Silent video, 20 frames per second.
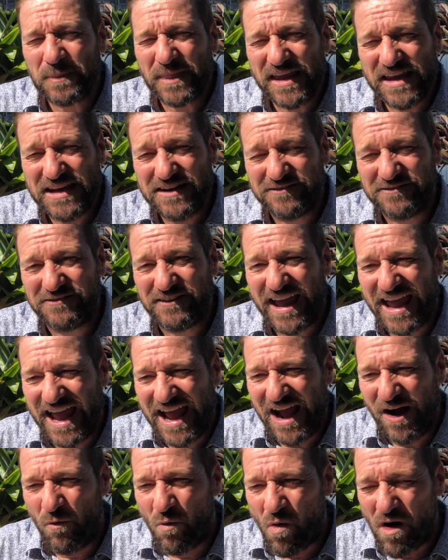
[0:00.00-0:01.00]
if
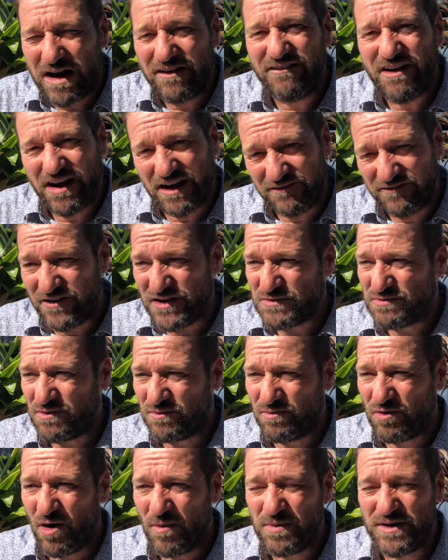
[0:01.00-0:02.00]
one of our investment
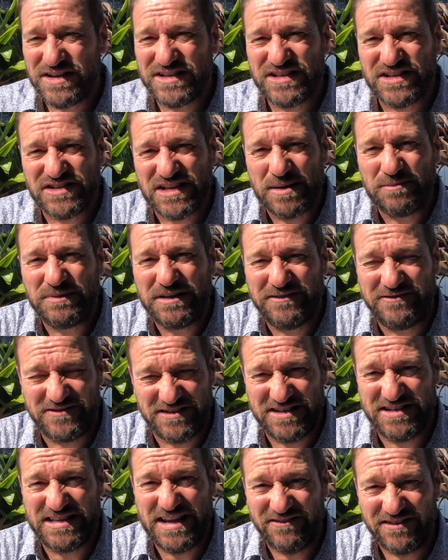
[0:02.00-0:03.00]
properties is empty for
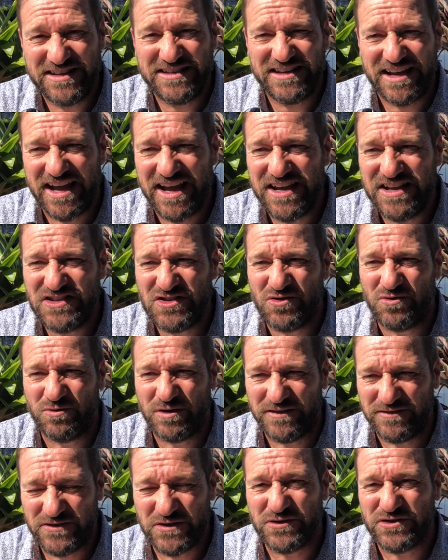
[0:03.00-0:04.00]
7 days, we
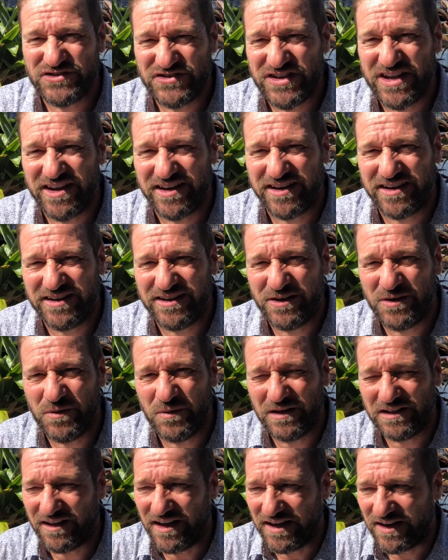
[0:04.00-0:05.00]
feel sick.
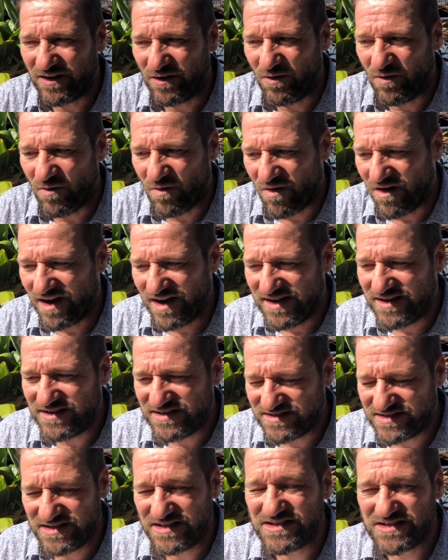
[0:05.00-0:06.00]
We're like, why
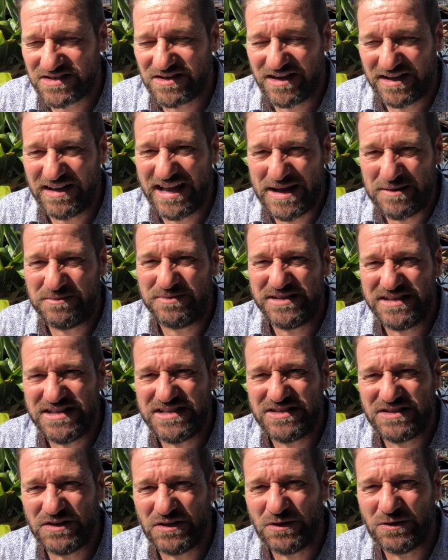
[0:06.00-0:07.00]
is this empty
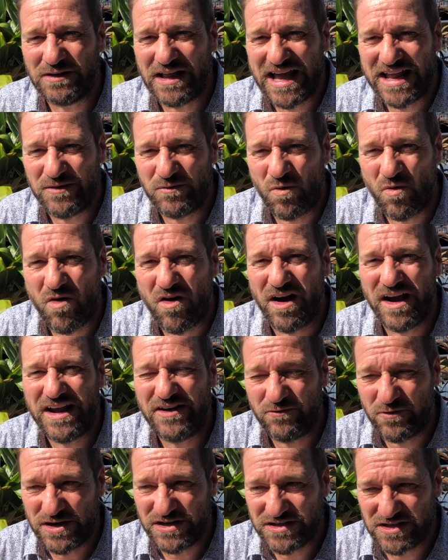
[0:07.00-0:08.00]
still, and why
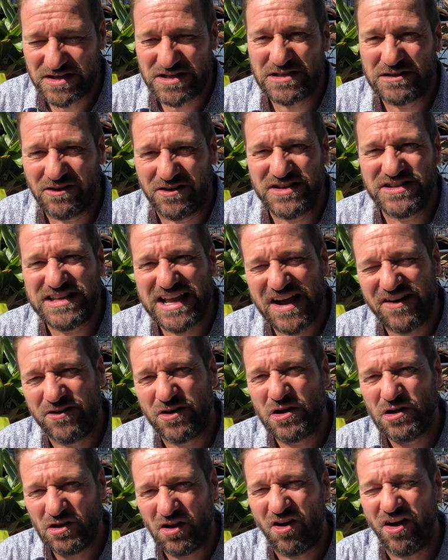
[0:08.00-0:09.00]
have we just lost our
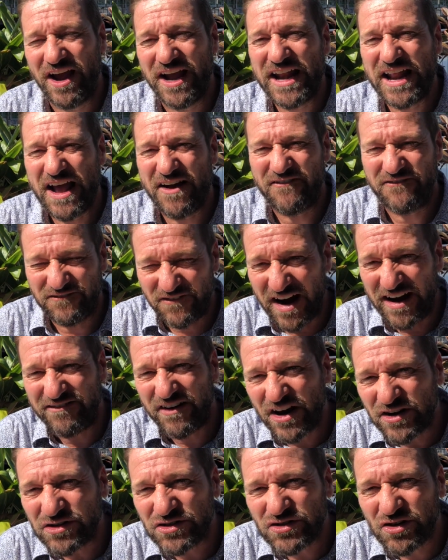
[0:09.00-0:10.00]
client
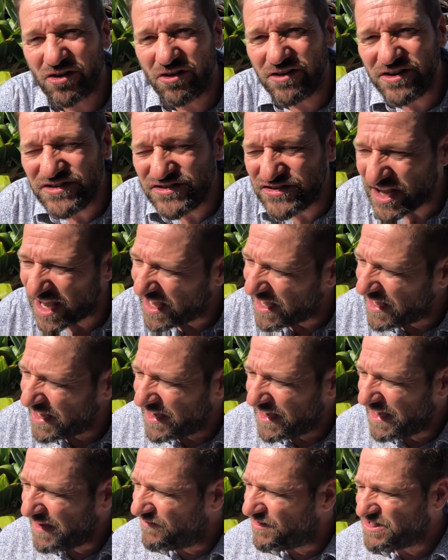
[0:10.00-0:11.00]
$500?
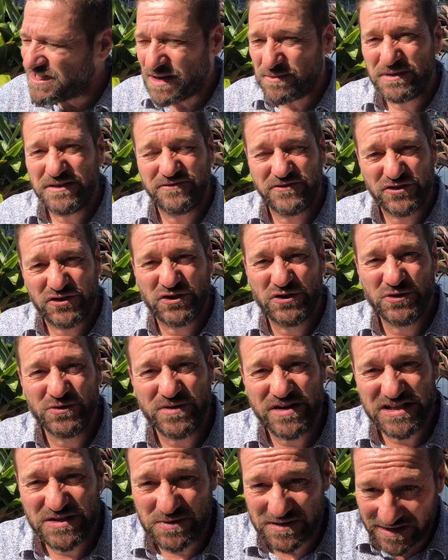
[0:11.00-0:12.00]
If it's empty for 2
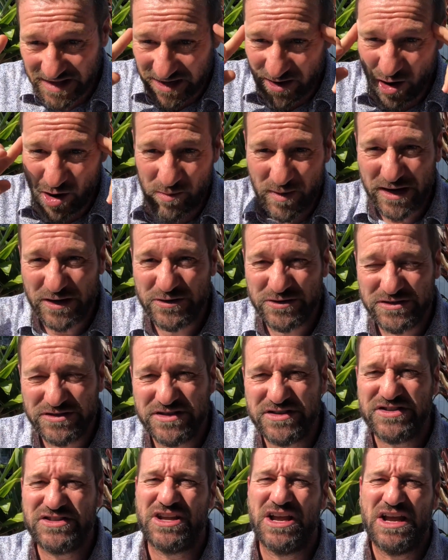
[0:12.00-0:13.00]
weeks, we're like, oh my
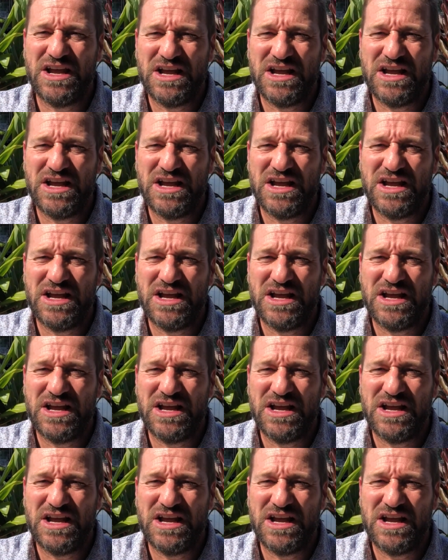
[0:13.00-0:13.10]
goodness,